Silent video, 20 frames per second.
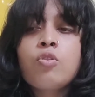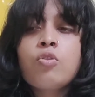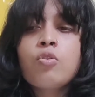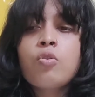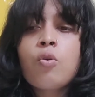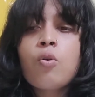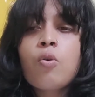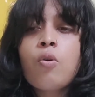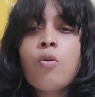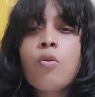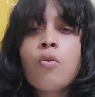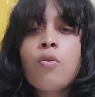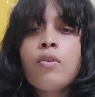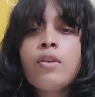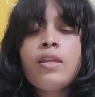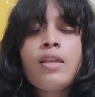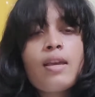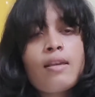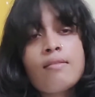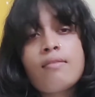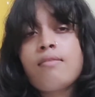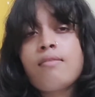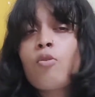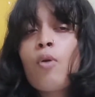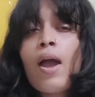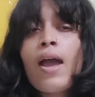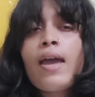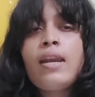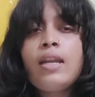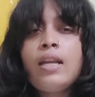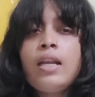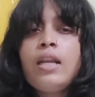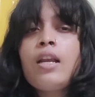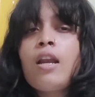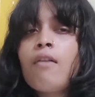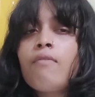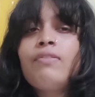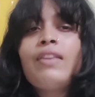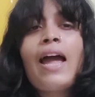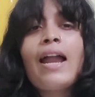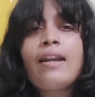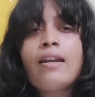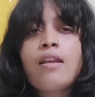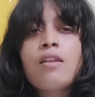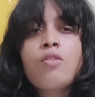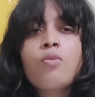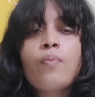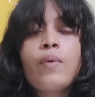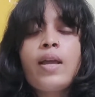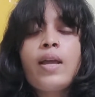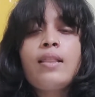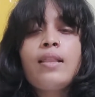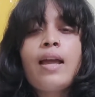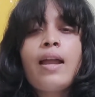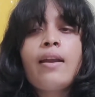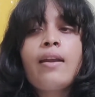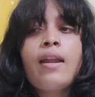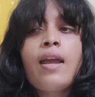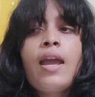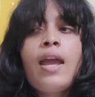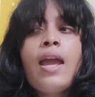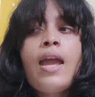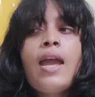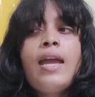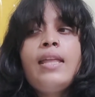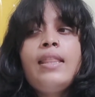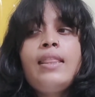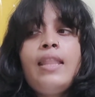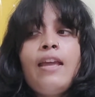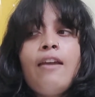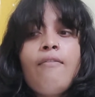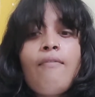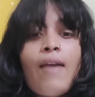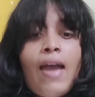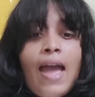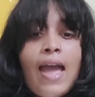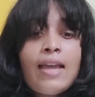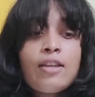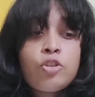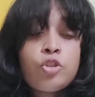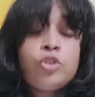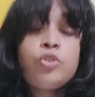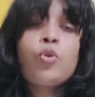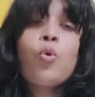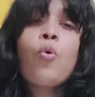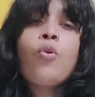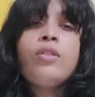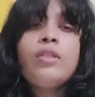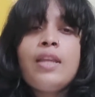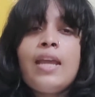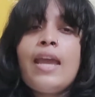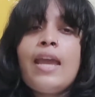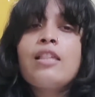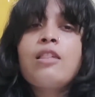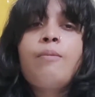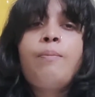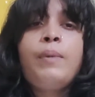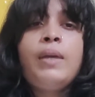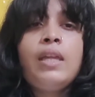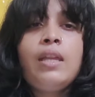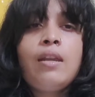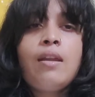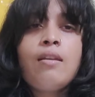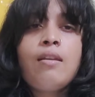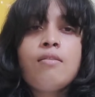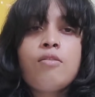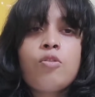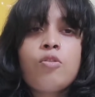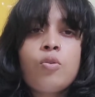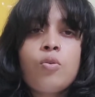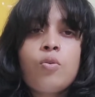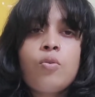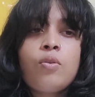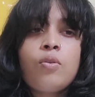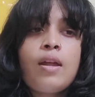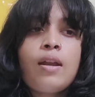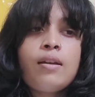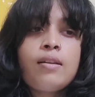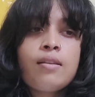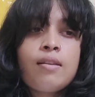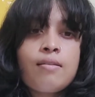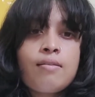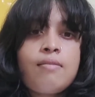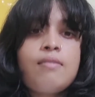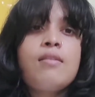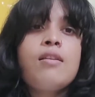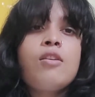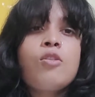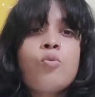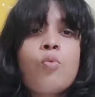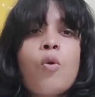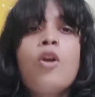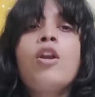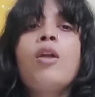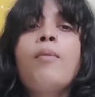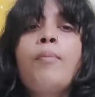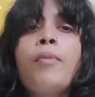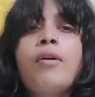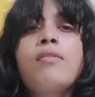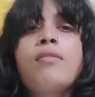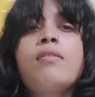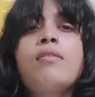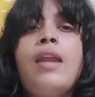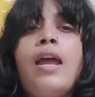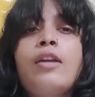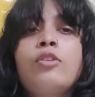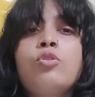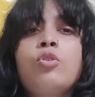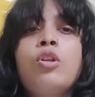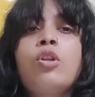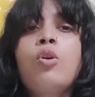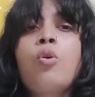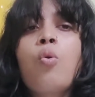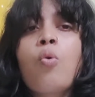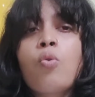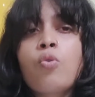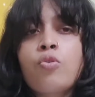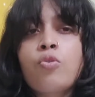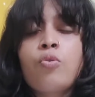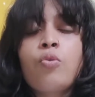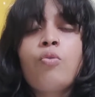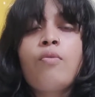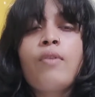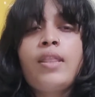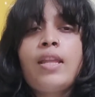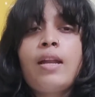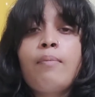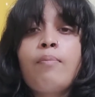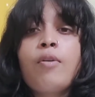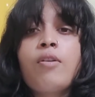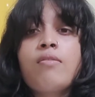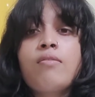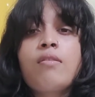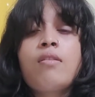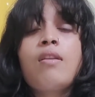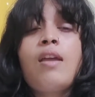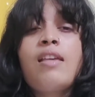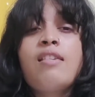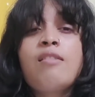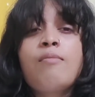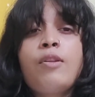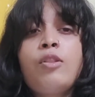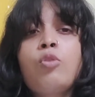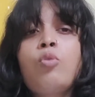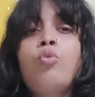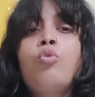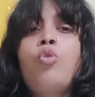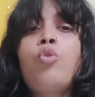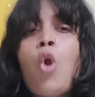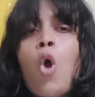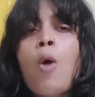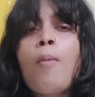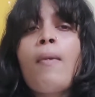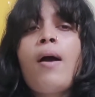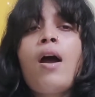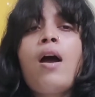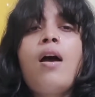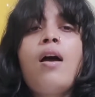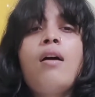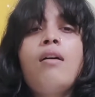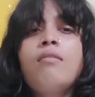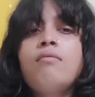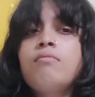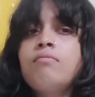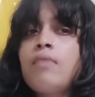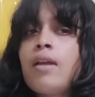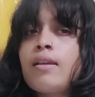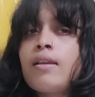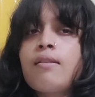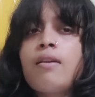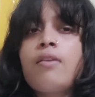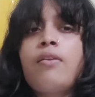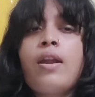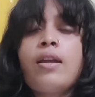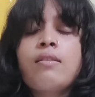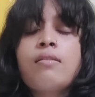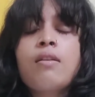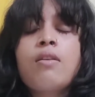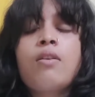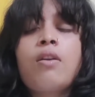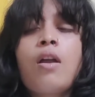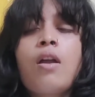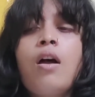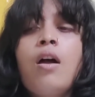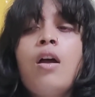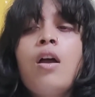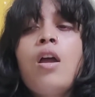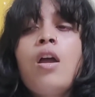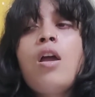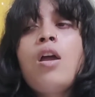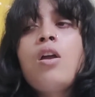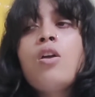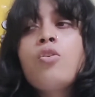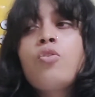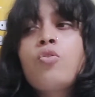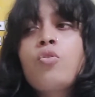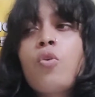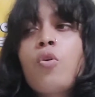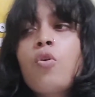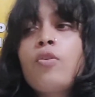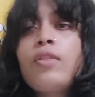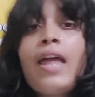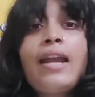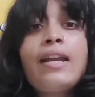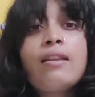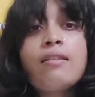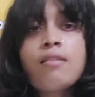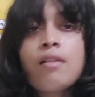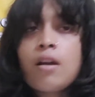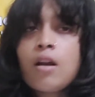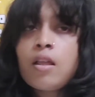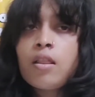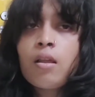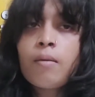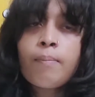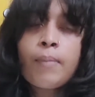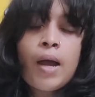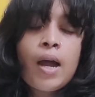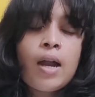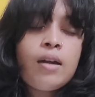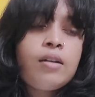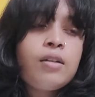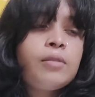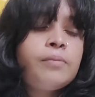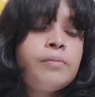So yes, so I really love that as well, that they've shown the experience, you know, that this is what a person actually goes through when that person has been through trauma, etc., etc. So that is another part.